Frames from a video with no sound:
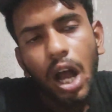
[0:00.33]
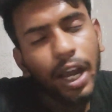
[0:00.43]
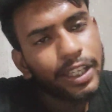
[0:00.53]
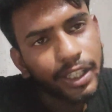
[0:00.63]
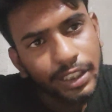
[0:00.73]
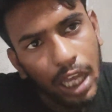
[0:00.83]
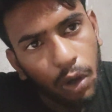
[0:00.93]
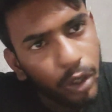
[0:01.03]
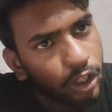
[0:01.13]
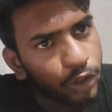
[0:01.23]
Hi guys,
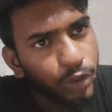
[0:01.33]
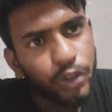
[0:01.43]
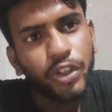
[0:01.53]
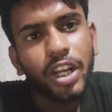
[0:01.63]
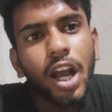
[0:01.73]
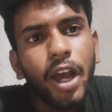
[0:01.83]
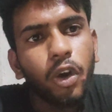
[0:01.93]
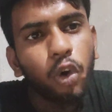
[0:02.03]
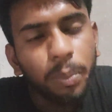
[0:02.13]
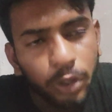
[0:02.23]
how you all are doing today? I
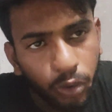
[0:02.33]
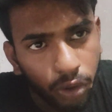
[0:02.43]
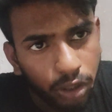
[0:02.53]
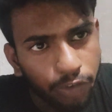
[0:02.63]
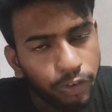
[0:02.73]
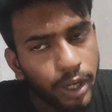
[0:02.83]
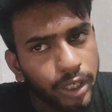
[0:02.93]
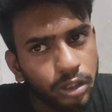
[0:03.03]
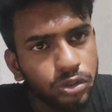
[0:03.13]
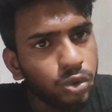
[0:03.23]
hope you all are
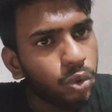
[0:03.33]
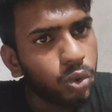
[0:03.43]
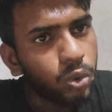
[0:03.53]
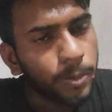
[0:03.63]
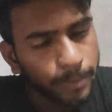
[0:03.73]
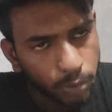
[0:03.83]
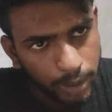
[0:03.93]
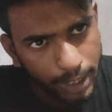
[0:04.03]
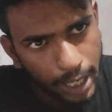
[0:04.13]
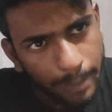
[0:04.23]
fine. So
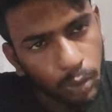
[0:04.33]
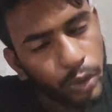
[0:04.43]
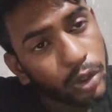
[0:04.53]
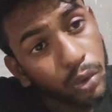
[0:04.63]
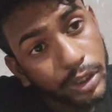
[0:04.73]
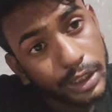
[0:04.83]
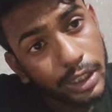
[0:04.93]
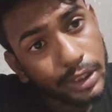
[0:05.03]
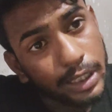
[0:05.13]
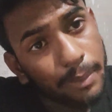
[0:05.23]
today I'm going to
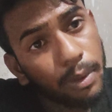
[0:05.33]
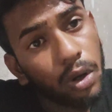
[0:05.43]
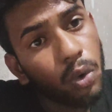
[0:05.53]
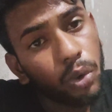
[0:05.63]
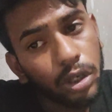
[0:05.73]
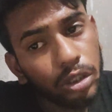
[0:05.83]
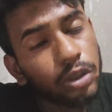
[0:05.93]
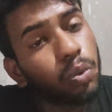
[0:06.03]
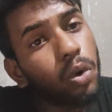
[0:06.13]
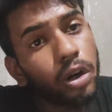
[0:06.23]
discuss about the
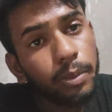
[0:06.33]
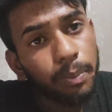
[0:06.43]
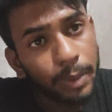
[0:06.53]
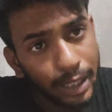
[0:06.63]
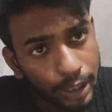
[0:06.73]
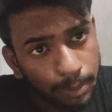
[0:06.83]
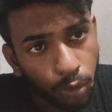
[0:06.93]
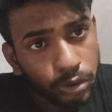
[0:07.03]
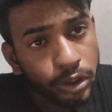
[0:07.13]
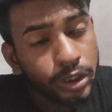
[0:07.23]
word building
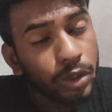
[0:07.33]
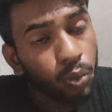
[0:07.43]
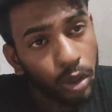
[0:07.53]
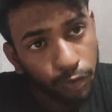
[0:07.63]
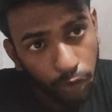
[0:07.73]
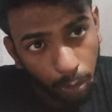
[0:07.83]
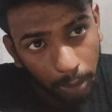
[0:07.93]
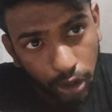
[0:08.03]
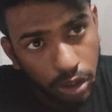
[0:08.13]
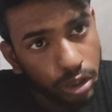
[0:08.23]
process and word
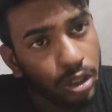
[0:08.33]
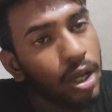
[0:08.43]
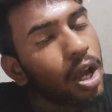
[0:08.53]
formation.